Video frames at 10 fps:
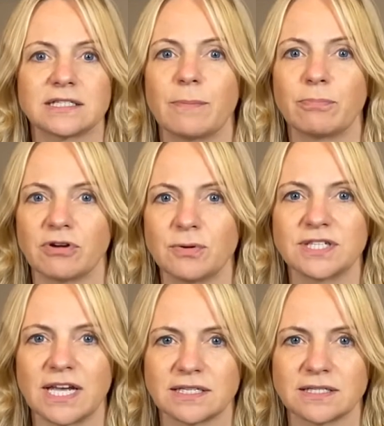a
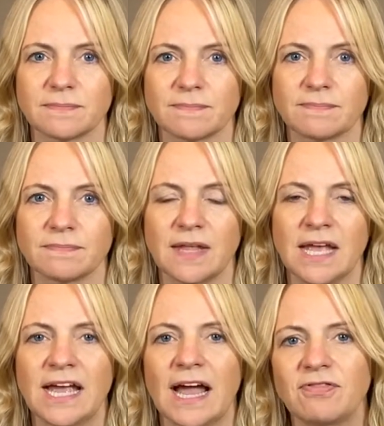process.
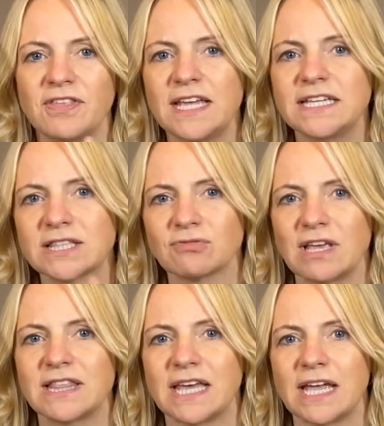And these 3
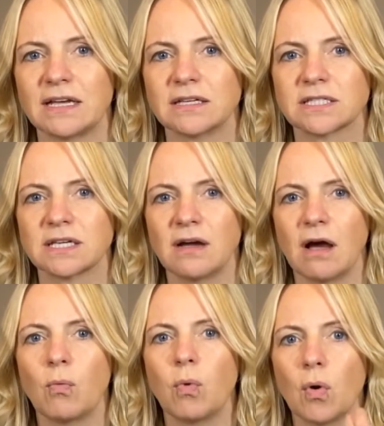things are
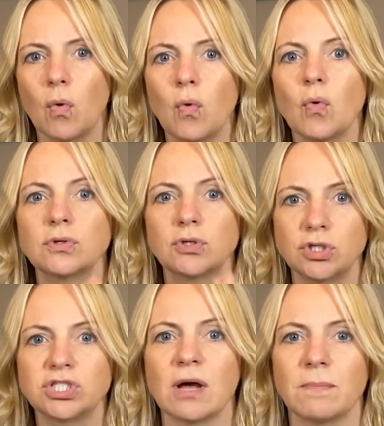what all good
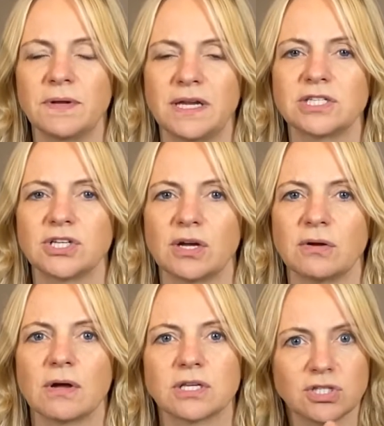companies know
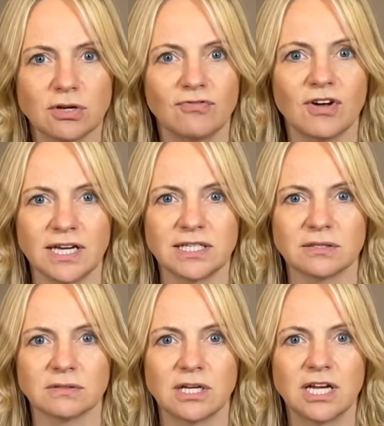are so
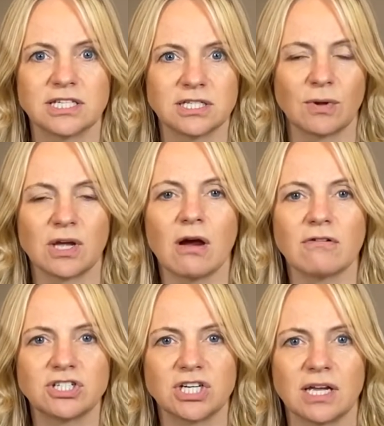vital to
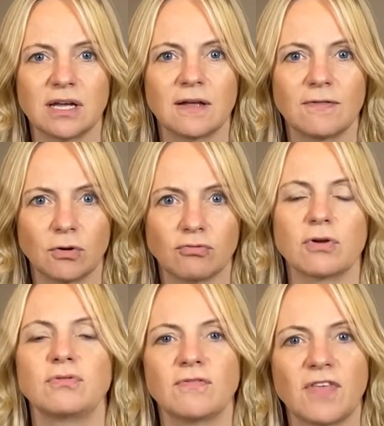encouraging the
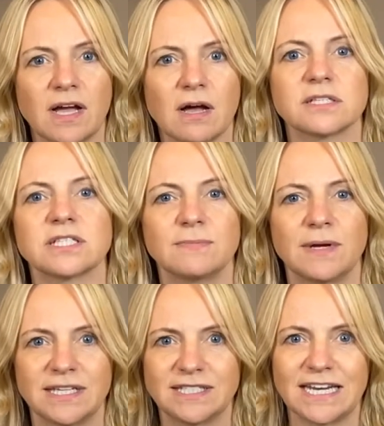growth of their customer
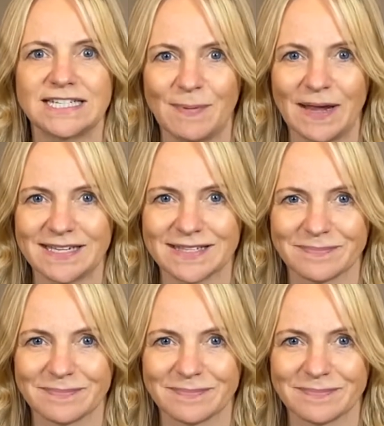database.